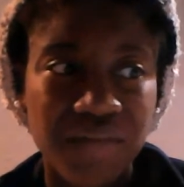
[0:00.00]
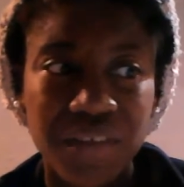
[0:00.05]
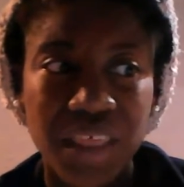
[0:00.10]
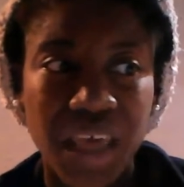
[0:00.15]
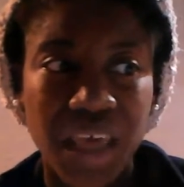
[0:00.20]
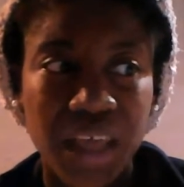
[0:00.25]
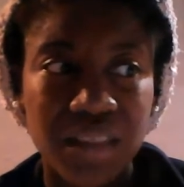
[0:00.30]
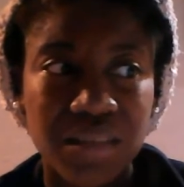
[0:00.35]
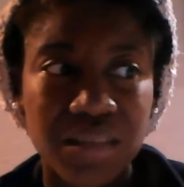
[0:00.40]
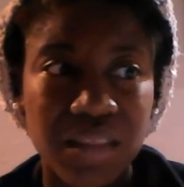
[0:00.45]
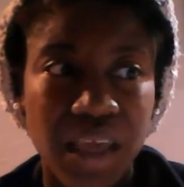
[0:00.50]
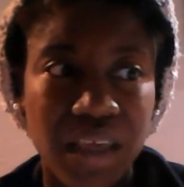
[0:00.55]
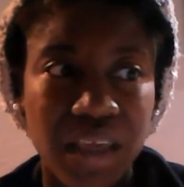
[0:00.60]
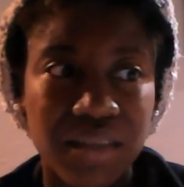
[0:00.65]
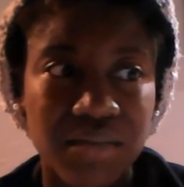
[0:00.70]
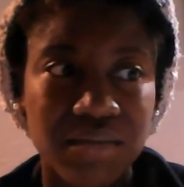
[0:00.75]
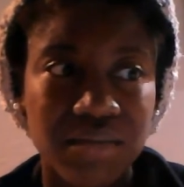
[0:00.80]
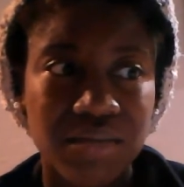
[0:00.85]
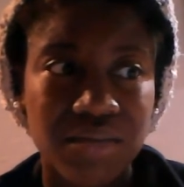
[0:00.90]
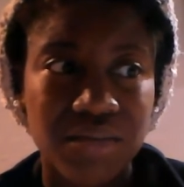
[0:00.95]
that
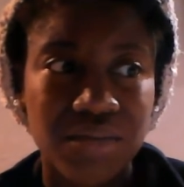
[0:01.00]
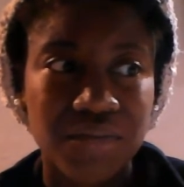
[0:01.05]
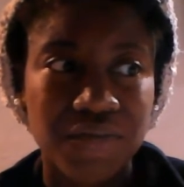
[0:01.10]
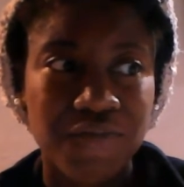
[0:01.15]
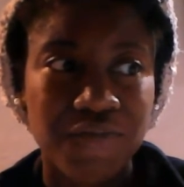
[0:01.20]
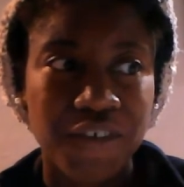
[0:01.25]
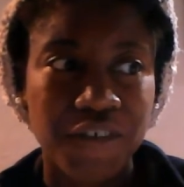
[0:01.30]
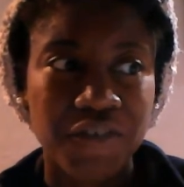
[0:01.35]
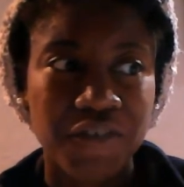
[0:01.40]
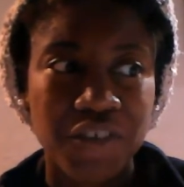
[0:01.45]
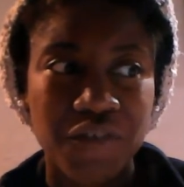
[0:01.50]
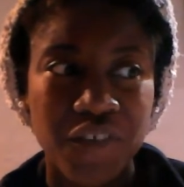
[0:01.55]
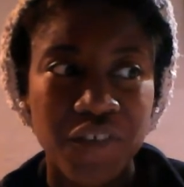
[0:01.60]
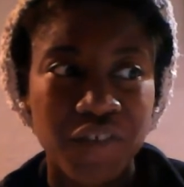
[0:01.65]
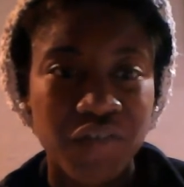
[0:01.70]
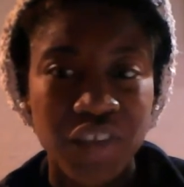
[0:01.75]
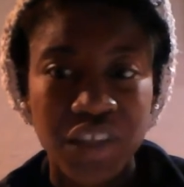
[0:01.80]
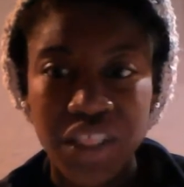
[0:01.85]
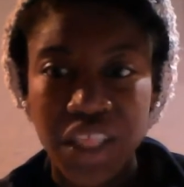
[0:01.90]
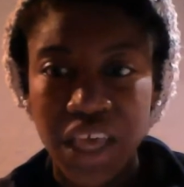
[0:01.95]

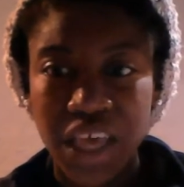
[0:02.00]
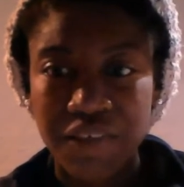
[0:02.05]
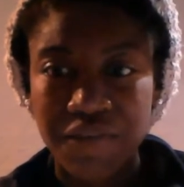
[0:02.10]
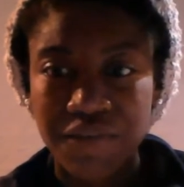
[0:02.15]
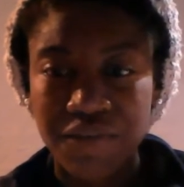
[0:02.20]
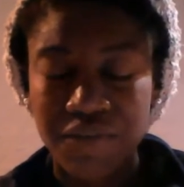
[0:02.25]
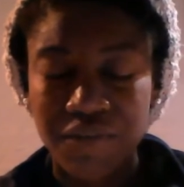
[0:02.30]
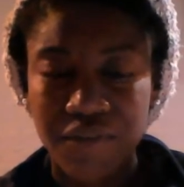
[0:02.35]
50-50 life.